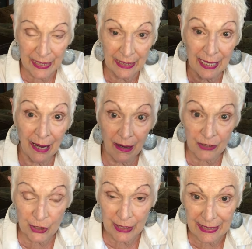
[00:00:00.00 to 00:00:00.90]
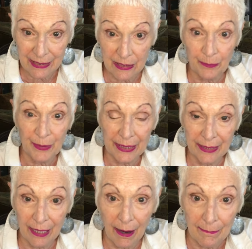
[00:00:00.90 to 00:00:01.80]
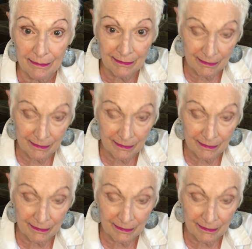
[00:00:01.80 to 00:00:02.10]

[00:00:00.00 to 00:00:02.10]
and now actually it's speeded up.